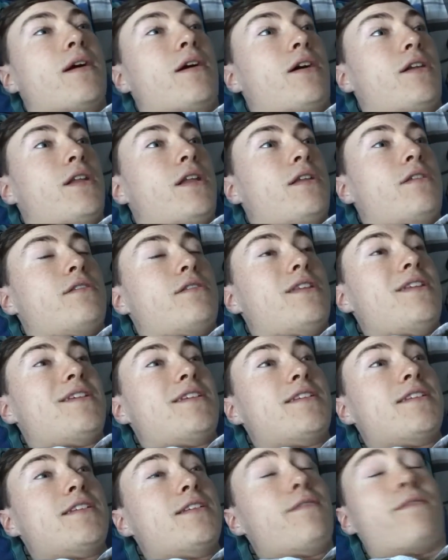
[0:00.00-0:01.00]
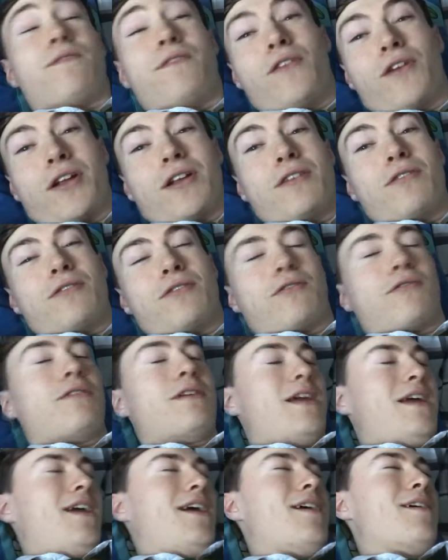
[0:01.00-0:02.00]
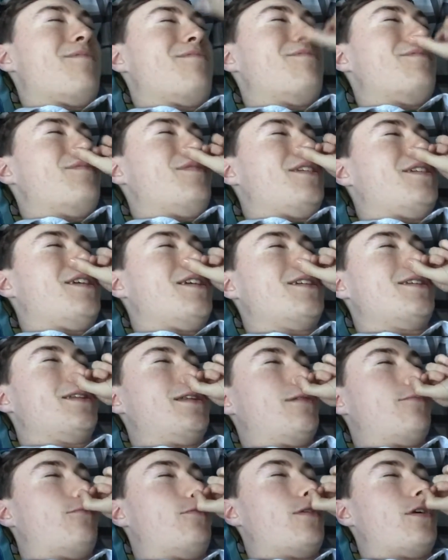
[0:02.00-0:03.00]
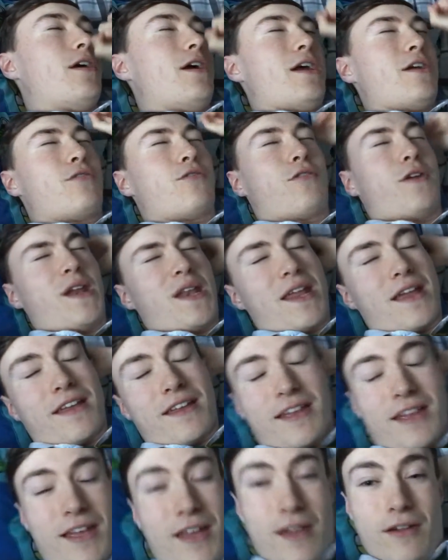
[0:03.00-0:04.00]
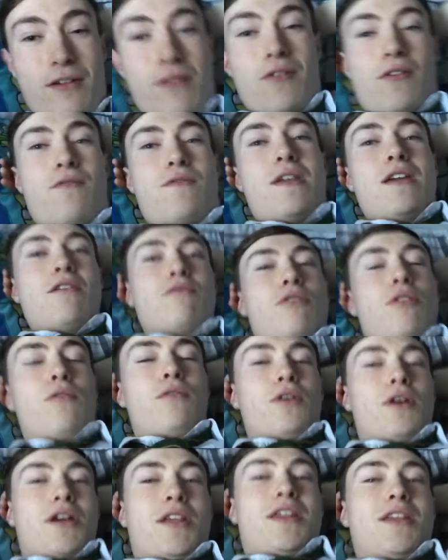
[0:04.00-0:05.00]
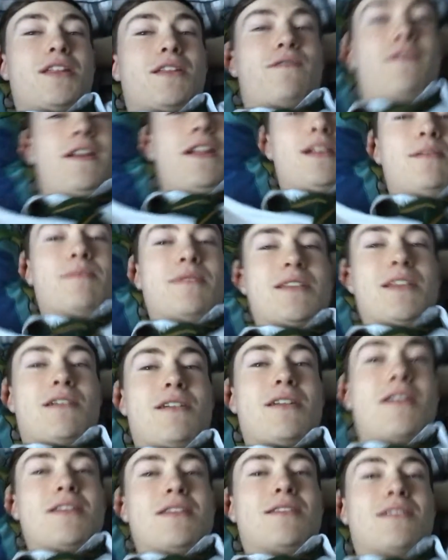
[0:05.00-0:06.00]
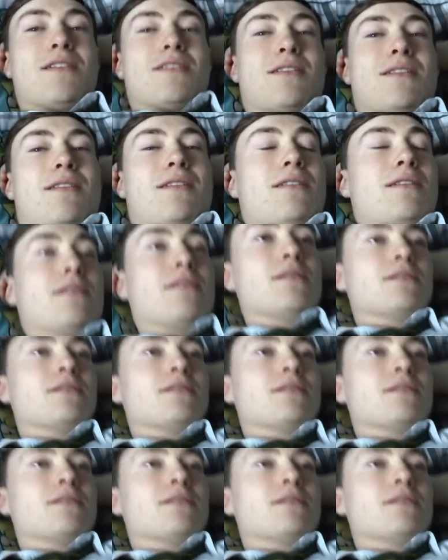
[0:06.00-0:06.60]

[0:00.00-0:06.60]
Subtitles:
and this isn't a fucking this isn't a critic review of what I think the film is like. It's just.